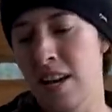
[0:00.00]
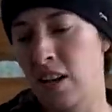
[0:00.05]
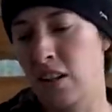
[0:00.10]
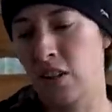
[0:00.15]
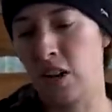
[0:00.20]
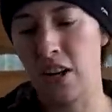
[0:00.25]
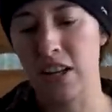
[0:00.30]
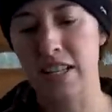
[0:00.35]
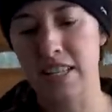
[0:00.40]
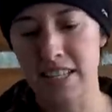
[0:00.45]
A
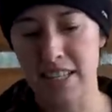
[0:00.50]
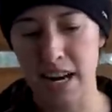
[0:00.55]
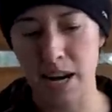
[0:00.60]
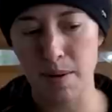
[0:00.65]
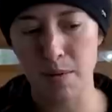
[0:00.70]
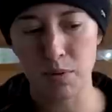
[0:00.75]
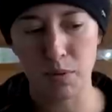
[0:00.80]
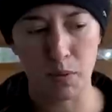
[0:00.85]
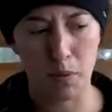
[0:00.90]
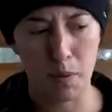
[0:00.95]
lot of the
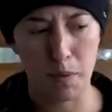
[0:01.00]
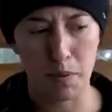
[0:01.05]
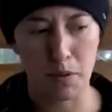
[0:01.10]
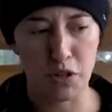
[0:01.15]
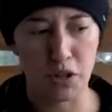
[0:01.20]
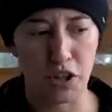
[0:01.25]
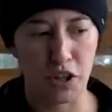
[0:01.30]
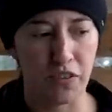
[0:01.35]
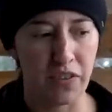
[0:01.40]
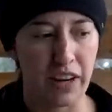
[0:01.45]
times when we're
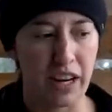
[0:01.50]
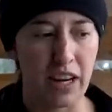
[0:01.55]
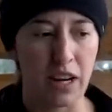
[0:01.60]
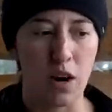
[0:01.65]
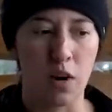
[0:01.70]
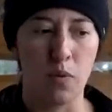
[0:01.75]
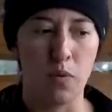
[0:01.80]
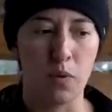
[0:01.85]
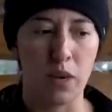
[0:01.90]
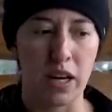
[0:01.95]
preserving,
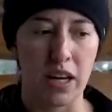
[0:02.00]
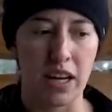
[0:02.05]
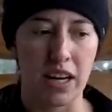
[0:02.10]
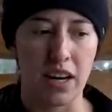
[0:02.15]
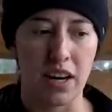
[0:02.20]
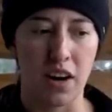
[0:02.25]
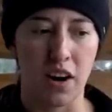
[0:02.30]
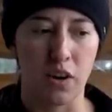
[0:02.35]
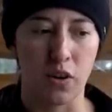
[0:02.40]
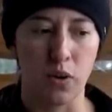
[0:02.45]

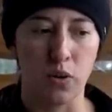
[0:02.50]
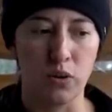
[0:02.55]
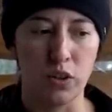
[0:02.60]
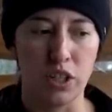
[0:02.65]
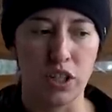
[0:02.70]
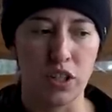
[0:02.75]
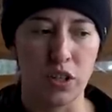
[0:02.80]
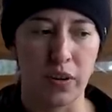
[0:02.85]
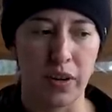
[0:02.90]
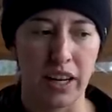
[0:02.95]
we are
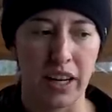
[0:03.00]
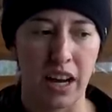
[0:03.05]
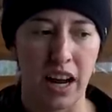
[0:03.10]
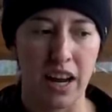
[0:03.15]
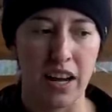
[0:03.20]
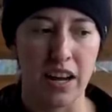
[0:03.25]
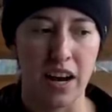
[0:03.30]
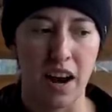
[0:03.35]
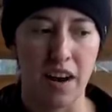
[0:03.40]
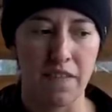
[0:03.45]
only doing
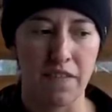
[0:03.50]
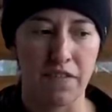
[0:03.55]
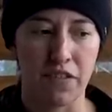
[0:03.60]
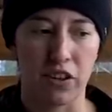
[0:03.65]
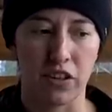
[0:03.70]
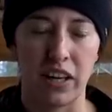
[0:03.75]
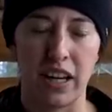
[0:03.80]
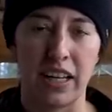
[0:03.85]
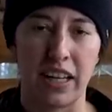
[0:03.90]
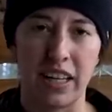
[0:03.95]
enough for
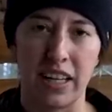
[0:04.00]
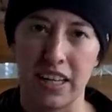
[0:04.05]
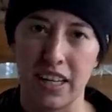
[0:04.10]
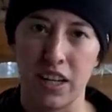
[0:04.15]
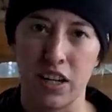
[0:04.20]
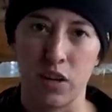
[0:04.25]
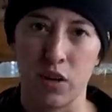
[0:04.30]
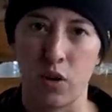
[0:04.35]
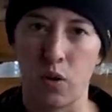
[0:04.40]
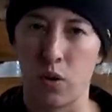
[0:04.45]
like a
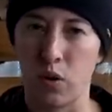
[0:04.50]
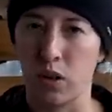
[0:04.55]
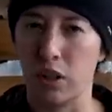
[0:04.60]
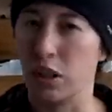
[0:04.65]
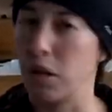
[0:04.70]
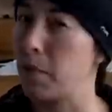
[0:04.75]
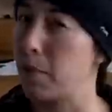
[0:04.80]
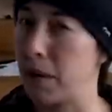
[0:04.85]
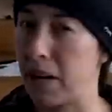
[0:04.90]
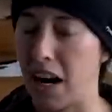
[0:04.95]
year or a
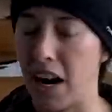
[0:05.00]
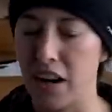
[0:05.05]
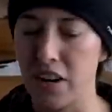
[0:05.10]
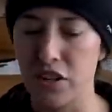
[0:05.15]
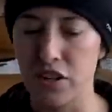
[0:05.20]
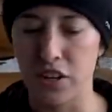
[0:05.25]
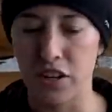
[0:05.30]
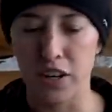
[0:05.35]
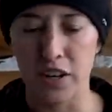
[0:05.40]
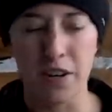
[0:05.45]
little bit
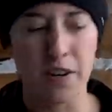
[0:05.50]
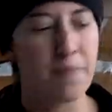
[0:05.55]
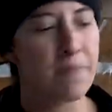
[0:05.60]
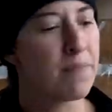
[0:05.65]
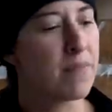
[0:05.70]
under.